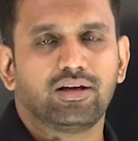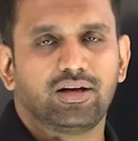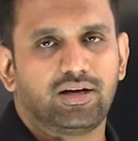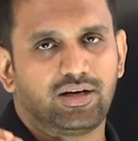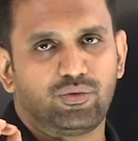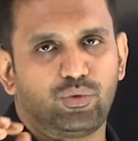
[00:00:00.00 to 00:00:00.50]

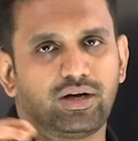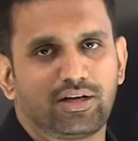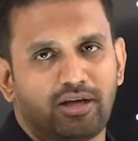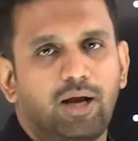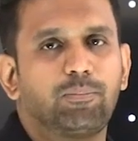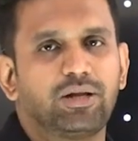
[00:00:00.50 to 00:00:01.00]

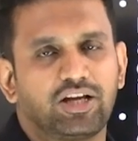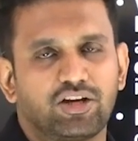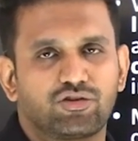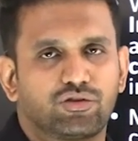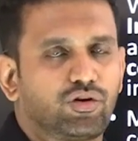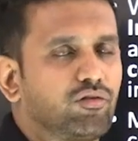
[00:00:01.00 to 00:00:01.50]
what
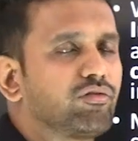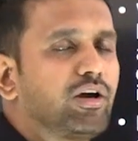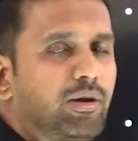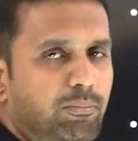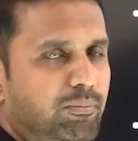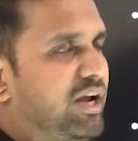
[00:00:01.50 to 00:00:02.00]
applications of
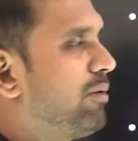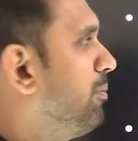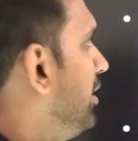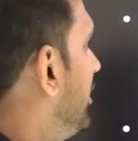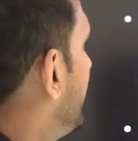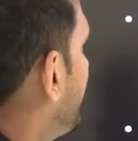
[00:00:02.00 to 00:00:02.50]

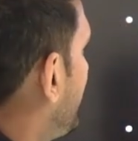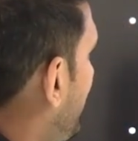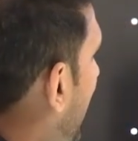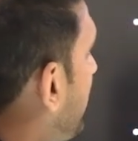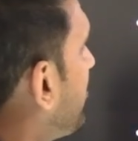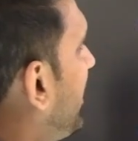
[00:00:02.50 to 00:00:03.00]

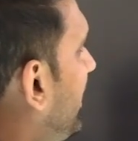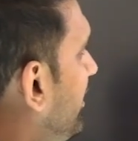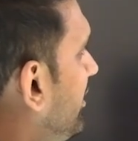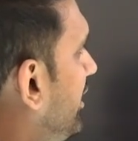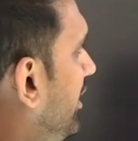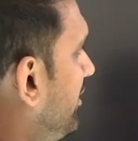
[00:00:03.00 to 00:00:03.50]
Map My
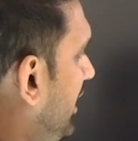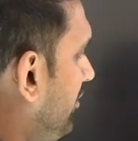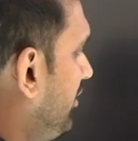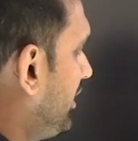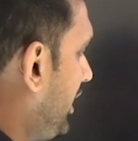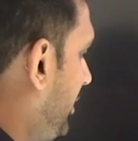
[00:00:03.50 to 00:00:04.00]
India
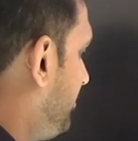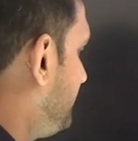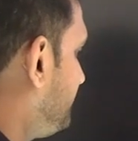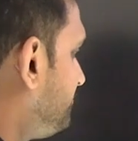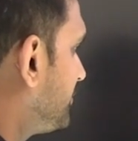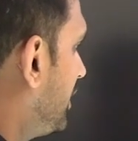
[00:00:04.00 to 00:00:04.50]
Navic app.
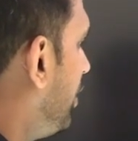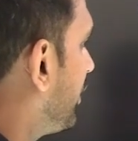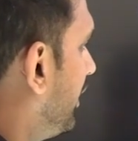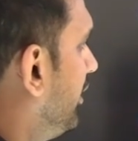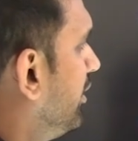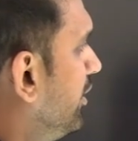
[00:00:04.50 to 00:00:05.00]

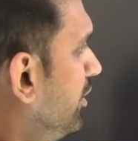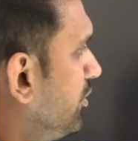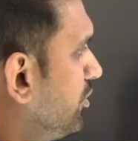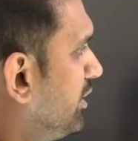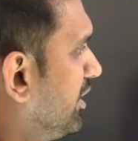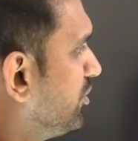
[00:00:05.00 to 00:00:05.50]
Okay,
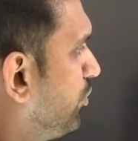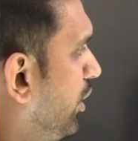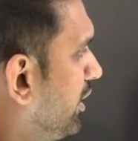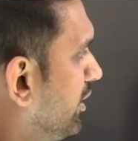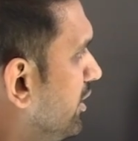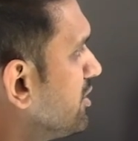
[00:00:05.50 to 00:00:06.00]
so that is
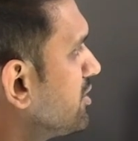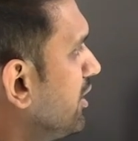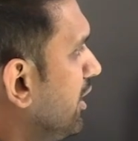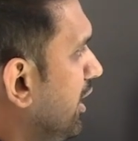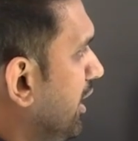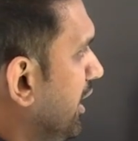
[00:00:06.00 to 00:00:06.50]
what it is.
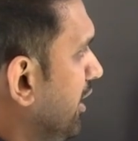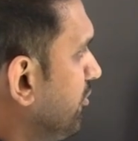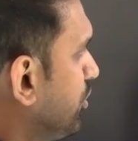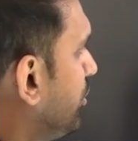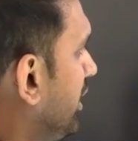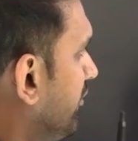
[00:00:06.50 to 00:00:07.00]
I
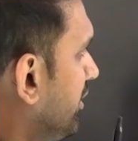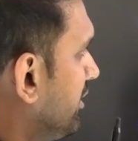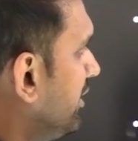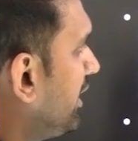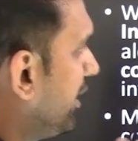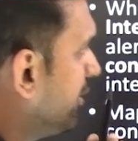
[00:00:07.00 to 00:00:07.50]
have told
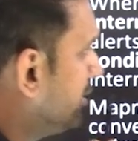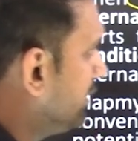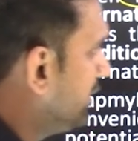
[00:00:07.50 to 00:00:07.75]
everything, and